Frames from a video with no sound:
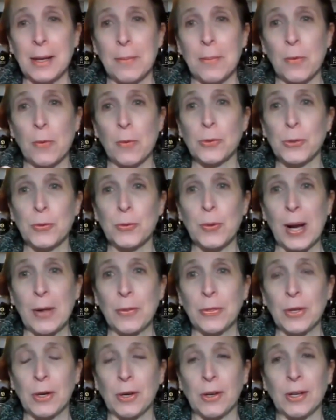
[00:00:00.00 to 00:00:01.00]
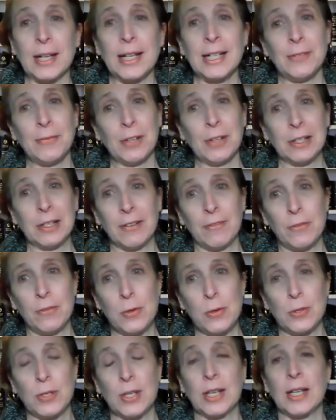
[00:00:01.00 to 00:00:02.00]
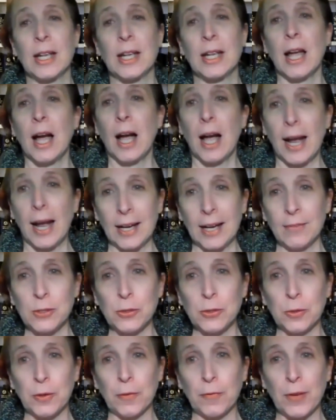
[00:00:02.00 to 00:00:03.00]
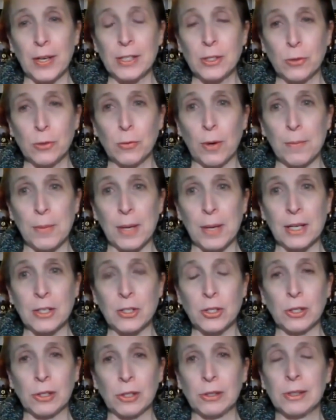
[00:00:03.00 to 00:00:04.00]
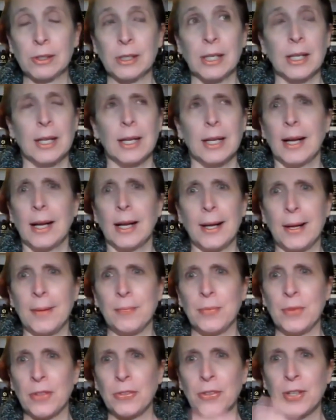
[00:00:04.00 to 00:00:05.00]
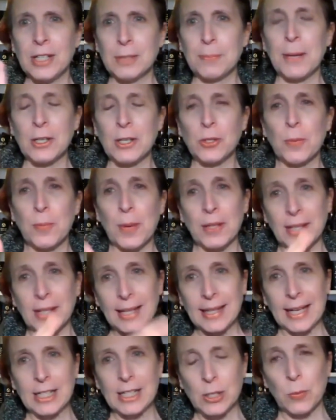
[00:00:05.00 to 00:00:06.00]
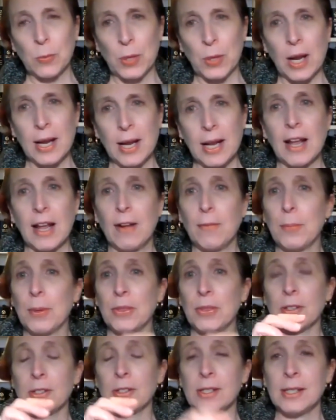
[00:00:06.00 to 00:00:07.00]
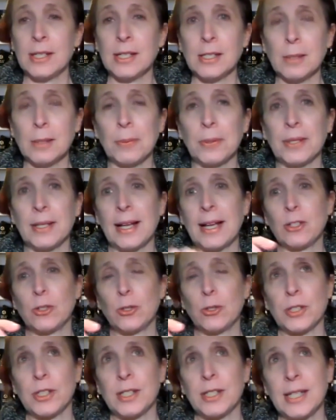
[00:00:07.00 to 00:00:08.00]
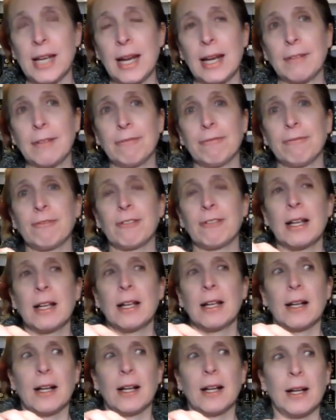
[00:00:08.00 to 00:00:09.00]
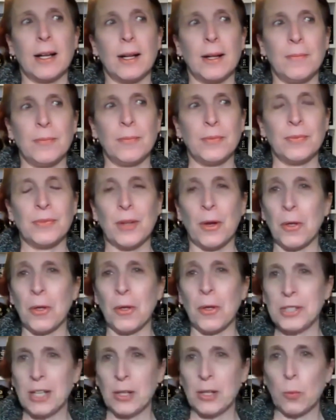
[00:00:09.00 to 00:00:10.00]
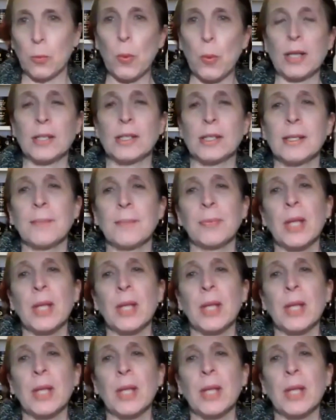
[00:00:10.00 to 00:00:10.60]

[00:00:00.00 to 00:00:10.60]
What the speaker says: of those of you out there, it's very confusing. I have certified Scrum Master. Nothing special about that. That's the one I have, but there's Discipline Agile, Safe, all these other ones.